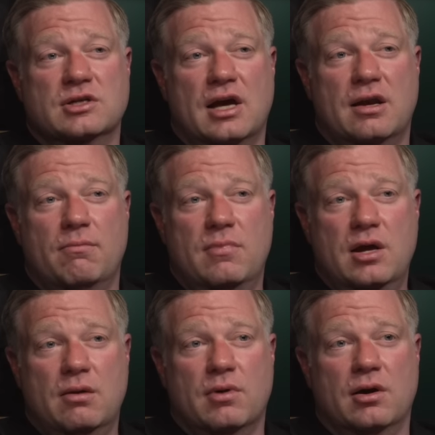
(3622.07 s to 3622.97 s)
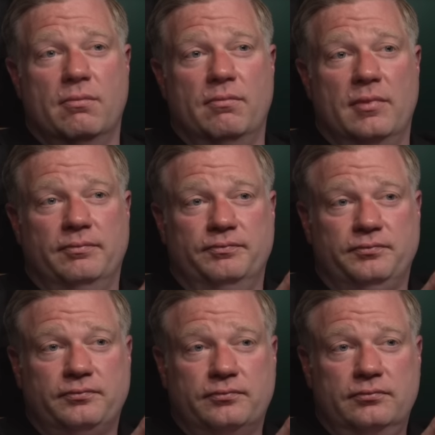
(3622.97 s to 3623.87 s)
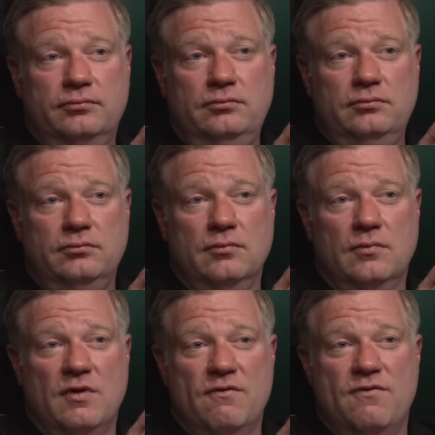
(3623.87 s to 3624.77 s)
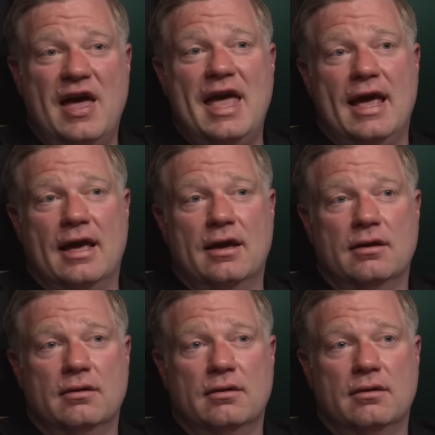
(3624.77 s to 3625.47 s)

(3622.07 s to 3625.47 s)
at a minimum vague